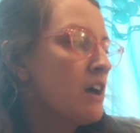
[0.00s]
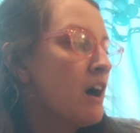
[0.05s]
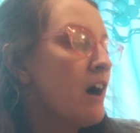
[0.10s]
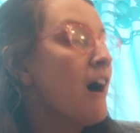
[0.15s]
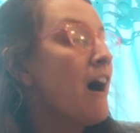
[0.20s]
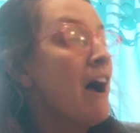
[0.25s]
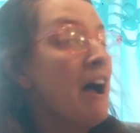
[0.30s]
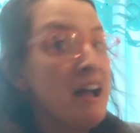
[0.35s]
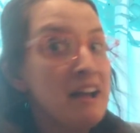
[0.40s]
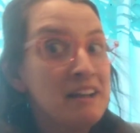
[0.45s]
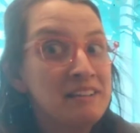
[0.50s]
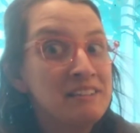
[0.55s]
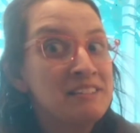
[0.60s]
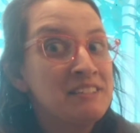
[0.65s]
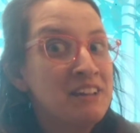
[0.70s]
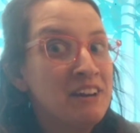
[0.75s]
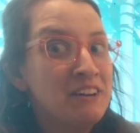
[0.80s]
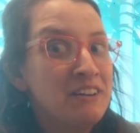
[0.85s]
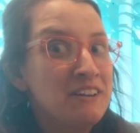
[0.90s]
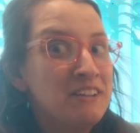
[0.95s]
I
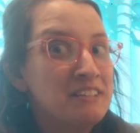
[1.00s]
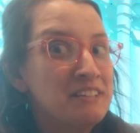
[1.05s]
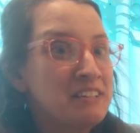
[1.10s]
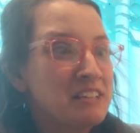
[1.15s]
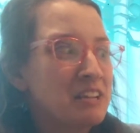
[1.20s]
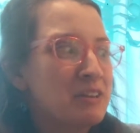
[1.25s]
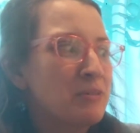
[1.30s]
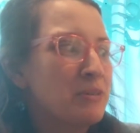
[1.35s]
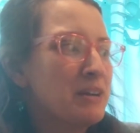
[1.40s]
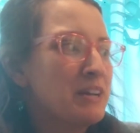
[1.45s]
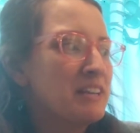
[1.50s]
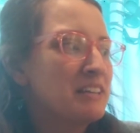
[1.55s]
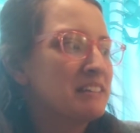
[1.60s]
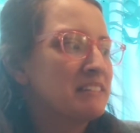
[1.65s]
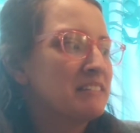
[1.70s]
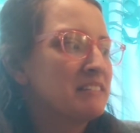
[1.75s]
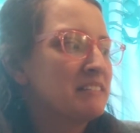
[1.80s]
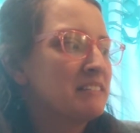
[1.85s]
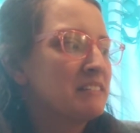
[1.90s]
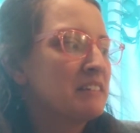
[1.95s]
started to grin.
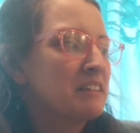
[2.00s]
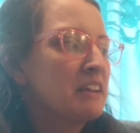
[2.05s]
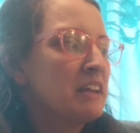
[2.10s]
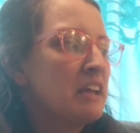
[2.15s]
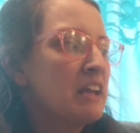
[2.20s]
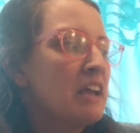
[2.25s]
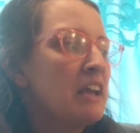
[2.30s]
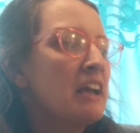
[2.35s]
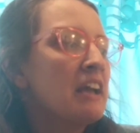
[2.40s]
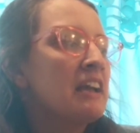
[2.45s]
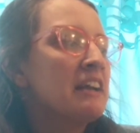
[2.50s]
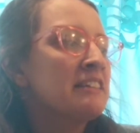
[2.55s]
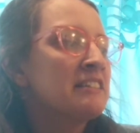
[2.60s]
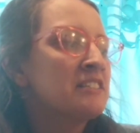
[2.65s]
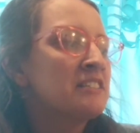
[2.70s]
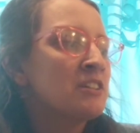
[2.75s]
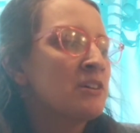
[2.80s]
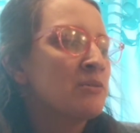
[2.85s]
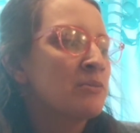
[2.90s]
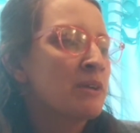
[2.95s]

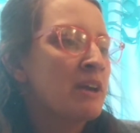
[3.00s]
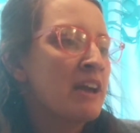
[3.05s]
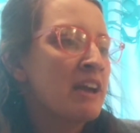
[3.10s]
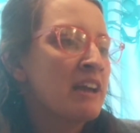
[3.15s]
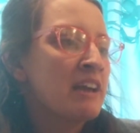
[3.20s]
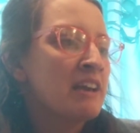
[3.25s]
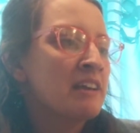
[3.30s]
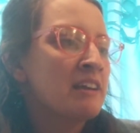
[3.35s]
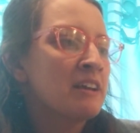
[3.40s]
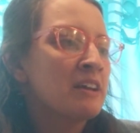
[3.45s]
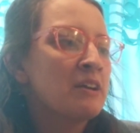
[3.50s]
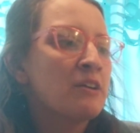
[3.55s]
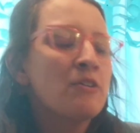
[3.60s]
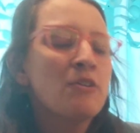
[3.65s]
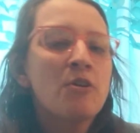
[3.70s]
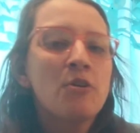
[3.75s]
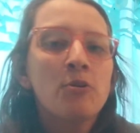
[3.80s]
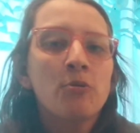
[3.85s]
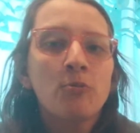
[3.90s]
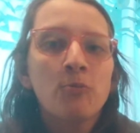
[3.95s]
It's okay.
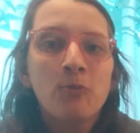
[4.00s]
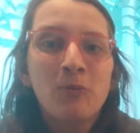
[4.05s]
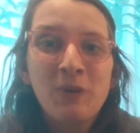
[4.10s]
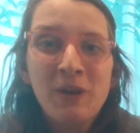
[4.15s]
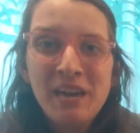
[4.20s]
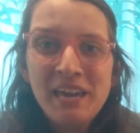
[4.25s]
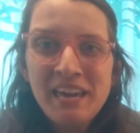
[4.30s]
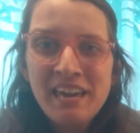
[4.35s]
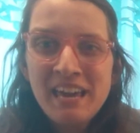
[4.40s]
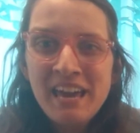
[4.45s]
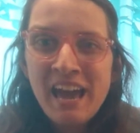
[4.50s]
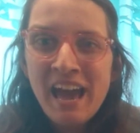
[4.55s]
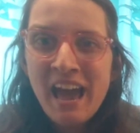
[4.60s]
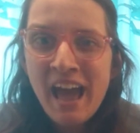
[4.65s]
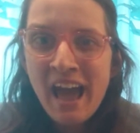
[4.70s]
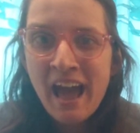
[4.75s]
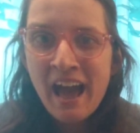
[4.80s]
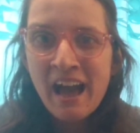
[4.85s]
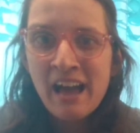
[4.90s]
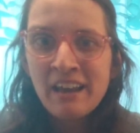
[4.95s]
We
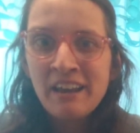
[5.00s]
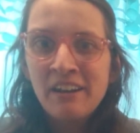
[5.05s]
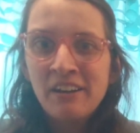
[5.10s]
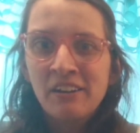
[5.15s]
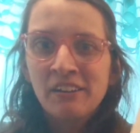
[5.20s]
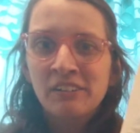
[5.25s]
had a